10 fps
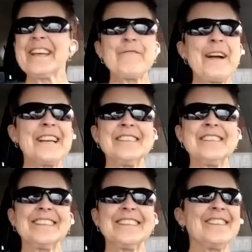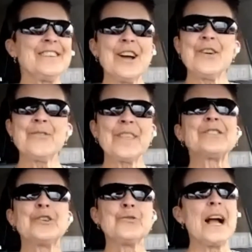if I didn't,
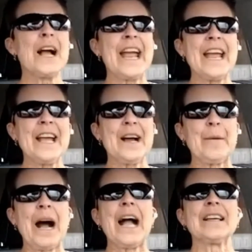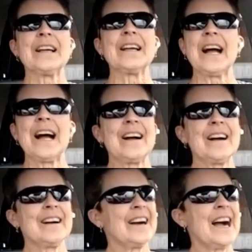that's who I am.
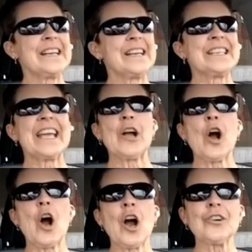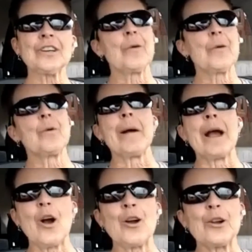I take heart. I wear my
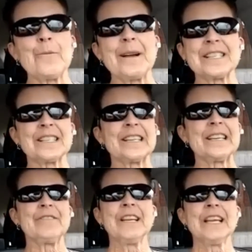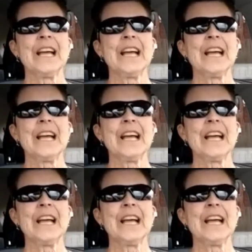heart on my sleeve.